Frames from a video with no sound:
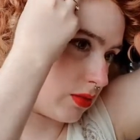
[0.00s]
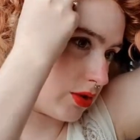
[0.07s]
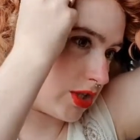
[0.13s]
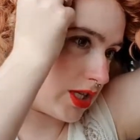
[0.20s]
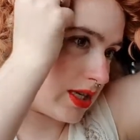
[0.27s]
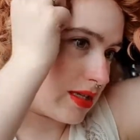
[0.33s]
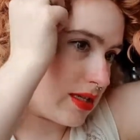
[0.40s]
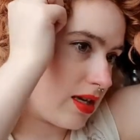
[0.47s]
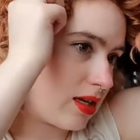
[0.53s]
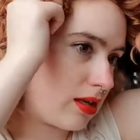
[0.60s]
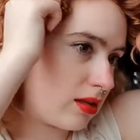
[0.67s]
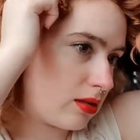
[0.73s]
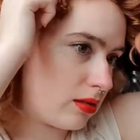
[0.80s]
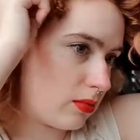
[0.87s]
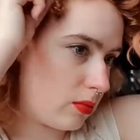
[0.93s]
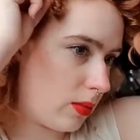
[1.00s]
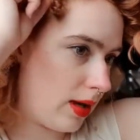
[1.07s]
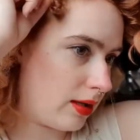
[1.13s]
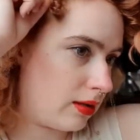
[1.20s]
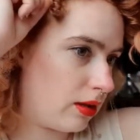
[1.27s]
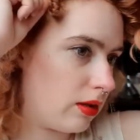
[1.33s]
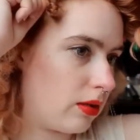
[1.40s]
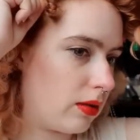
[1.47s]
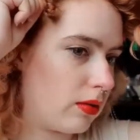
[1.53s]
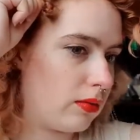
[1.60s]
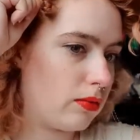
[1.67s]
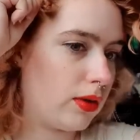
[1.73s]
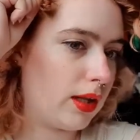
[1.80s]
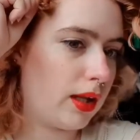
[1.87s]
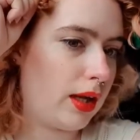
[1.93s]
much easier when you don't
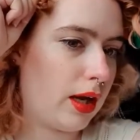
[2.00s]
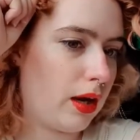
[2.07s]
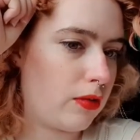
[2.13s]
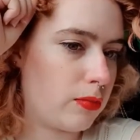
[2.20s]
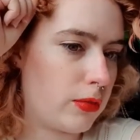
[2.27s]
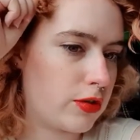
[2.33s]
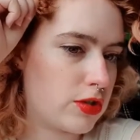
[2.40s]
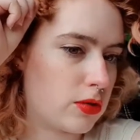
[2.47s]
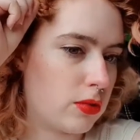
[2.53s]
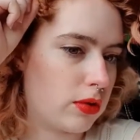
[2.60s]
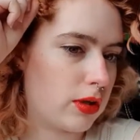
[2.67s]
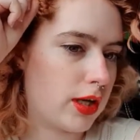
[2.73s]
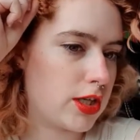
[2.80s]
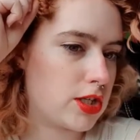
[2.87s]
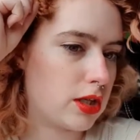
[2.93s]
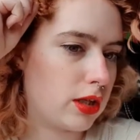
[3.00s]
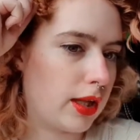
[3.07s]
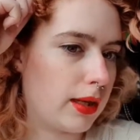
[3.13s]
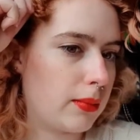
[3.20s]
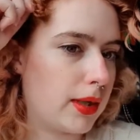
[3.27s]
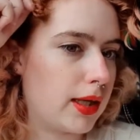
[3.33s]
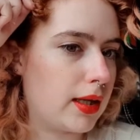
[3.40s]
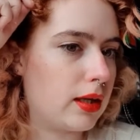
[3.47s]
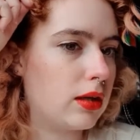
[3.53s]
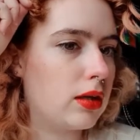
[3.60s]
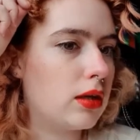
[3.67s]
really have much coordination like me.